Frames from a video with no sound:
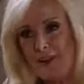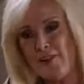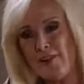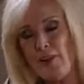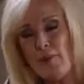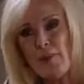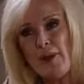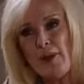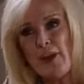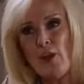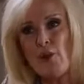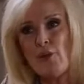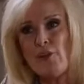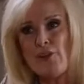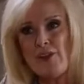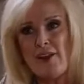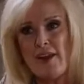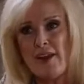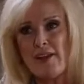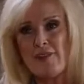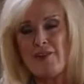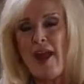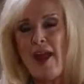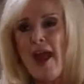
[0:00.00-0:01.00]
What is it with you,
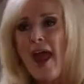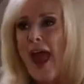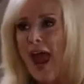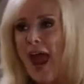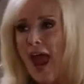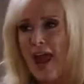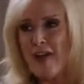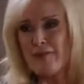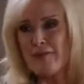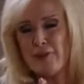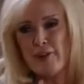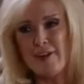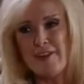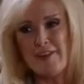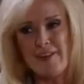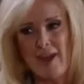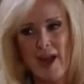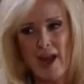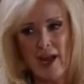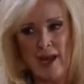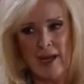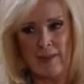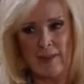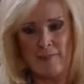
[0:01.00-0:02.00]
Steve? Every
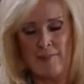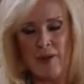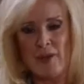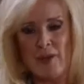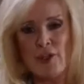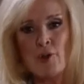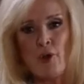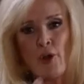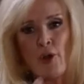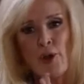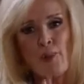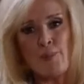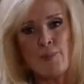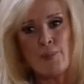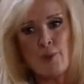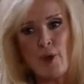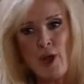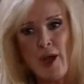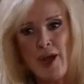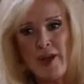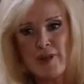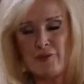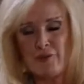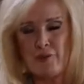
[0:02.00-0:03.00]
time you're on a
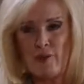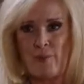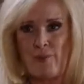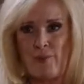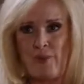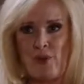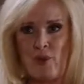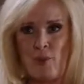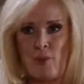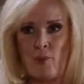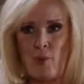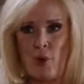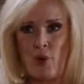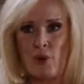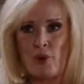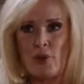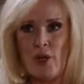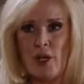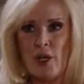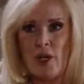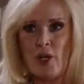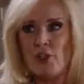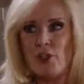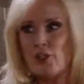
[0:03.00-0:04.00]
break from
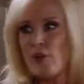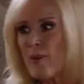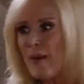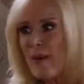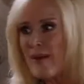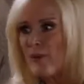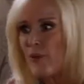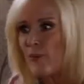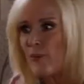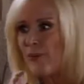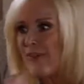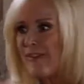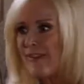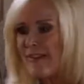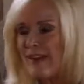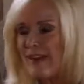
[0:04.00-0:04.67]
someone, you end up